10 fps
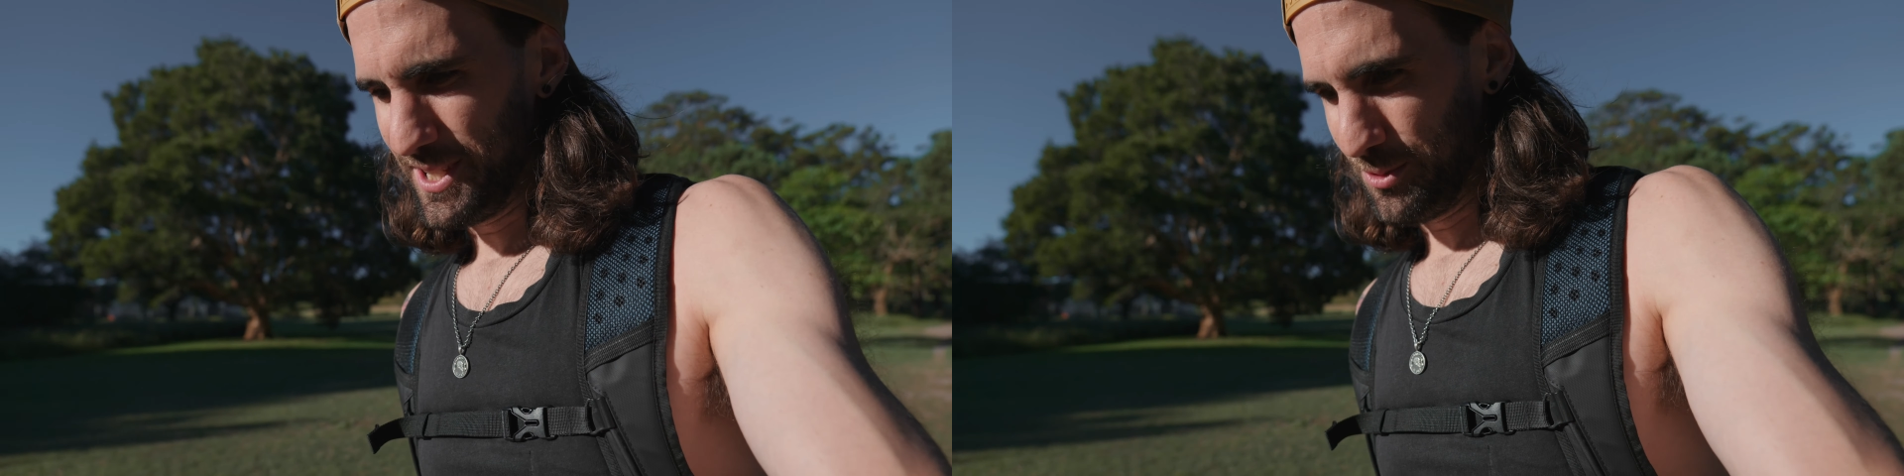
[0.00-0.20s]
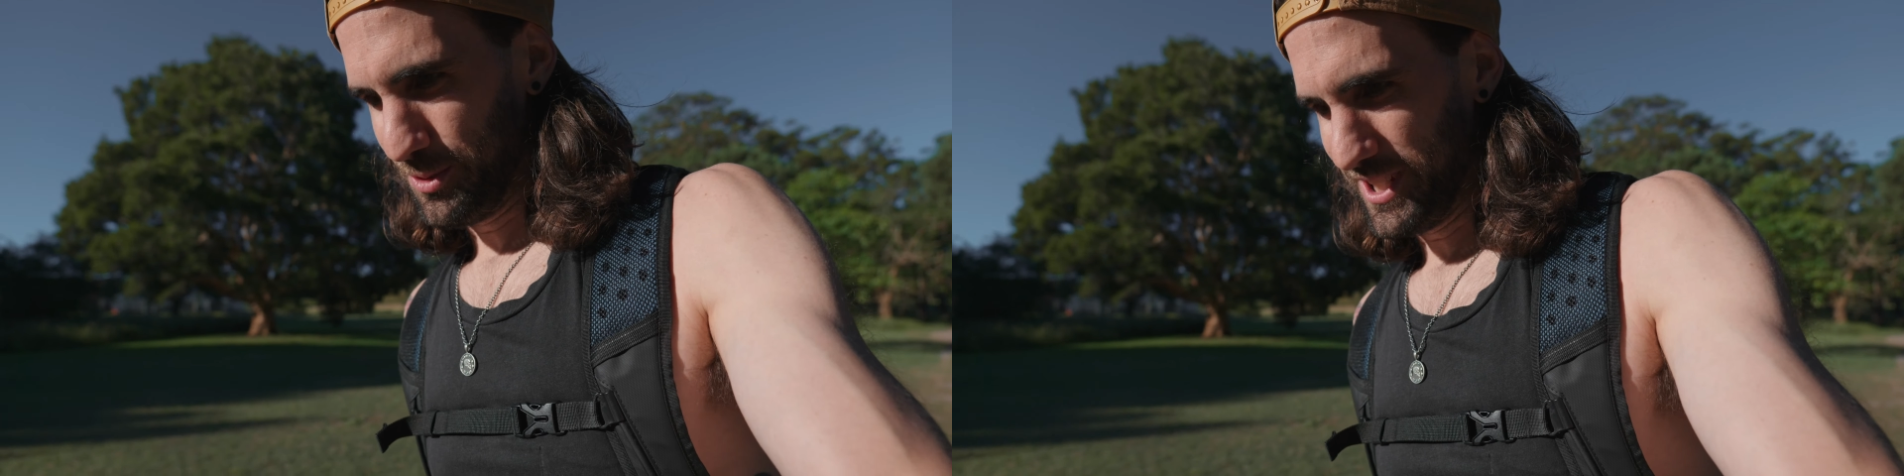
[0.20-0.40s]

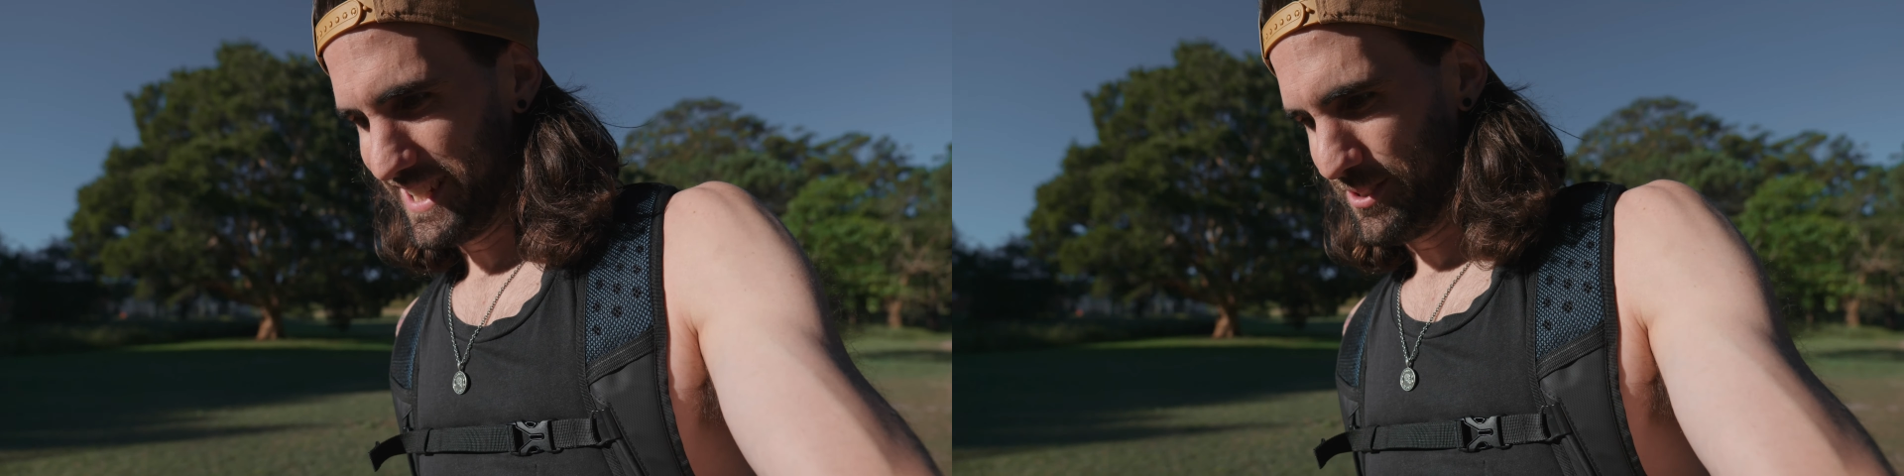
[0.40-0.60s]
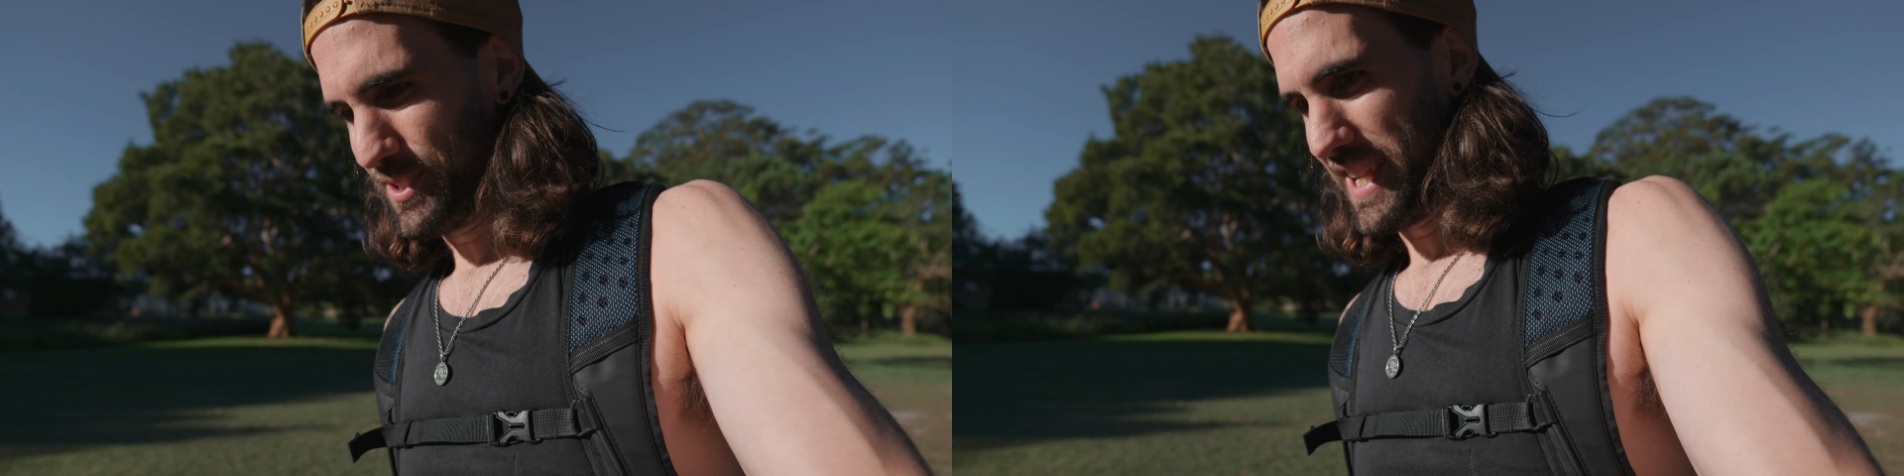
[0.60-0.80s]
is a
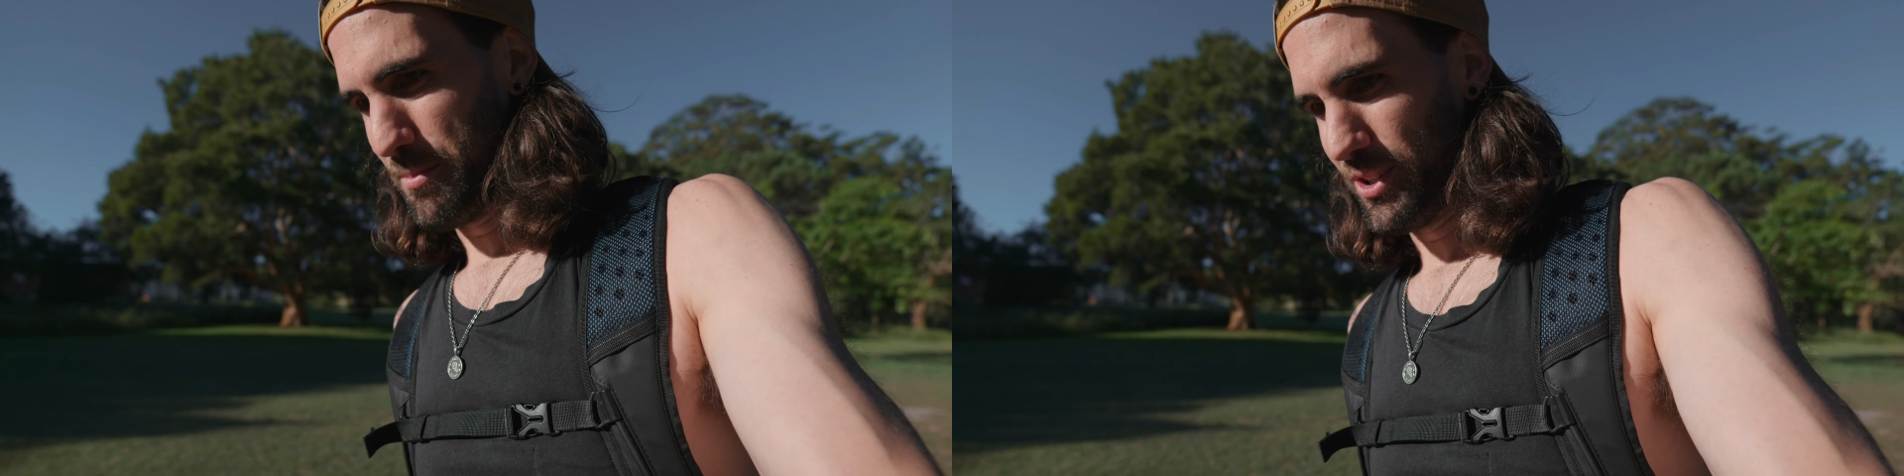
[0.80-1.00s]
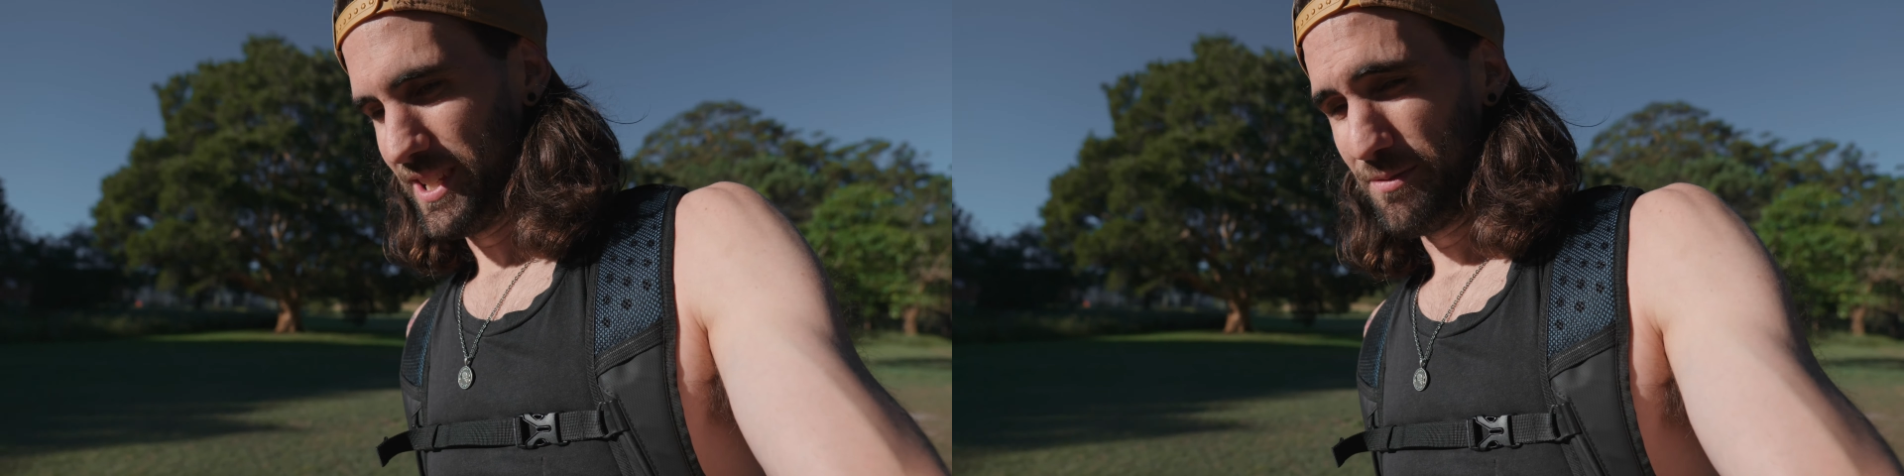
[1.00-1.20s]
really good
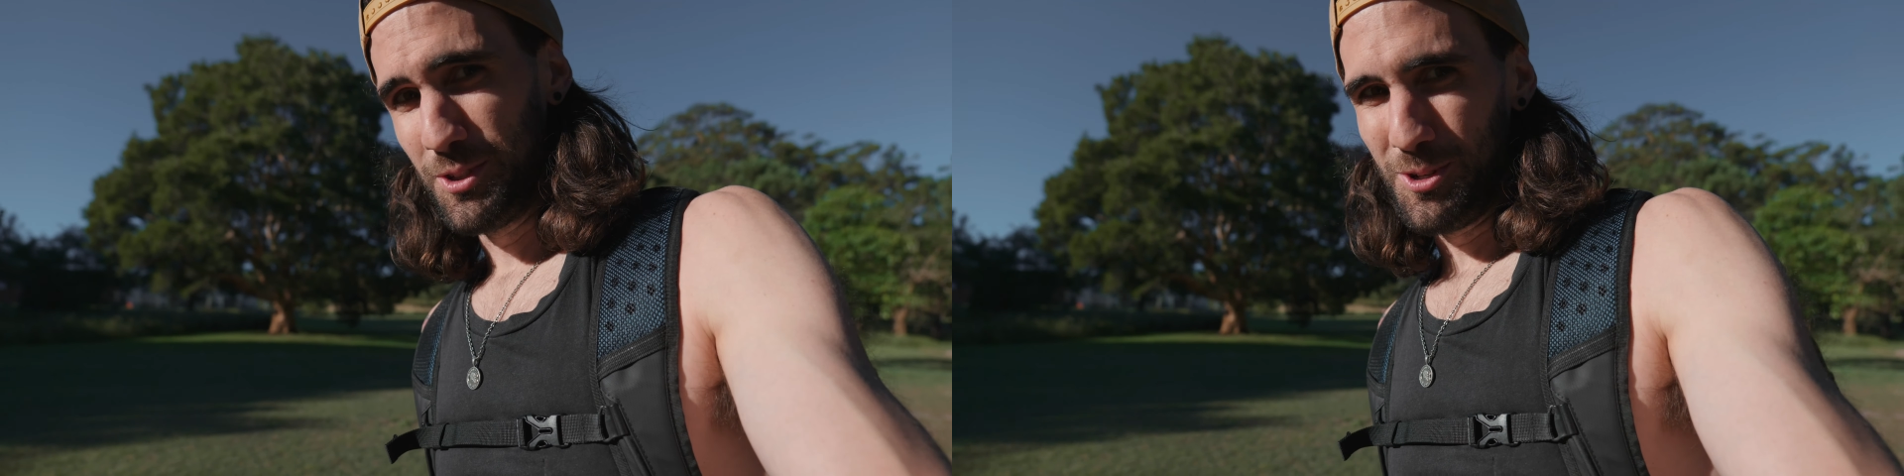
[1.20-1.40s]
camera if